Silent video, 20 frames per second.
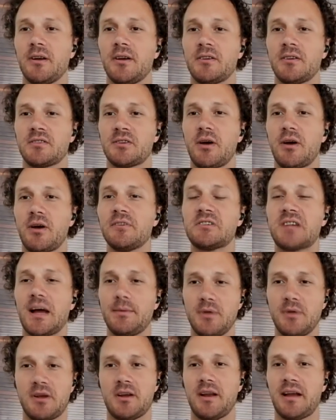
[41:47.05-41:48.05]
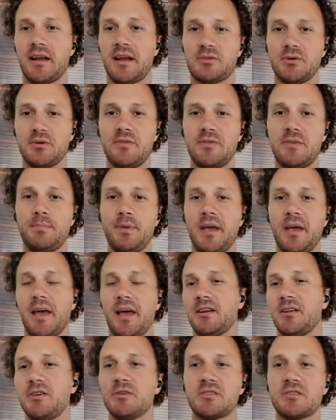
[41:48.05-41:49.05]
So every time you connect to a VPN
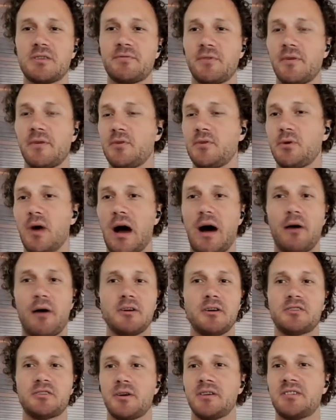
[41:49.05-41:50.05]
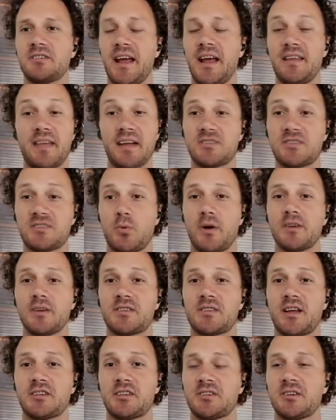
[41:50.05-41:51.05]
and you use it for a few hours or a day, that's one
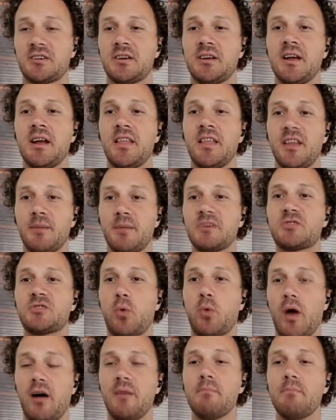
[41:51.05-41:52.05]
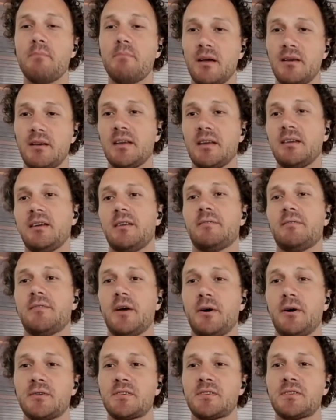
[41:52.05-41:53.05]
session. There have been 12 million of
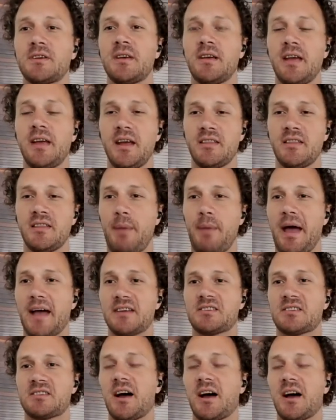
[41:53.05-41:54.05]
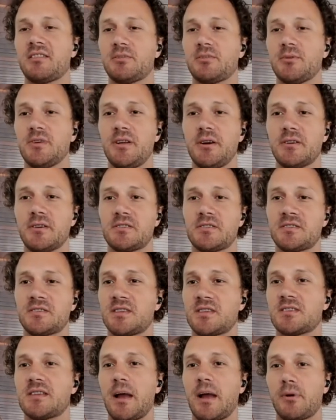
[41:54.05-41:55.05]
those in the past 3 years since
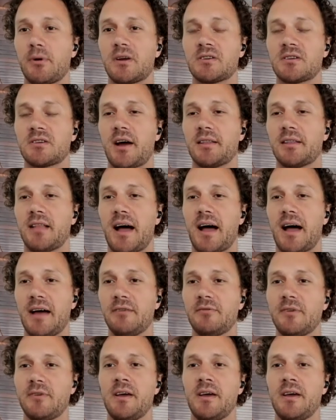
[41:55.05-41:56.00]
this network has gone live.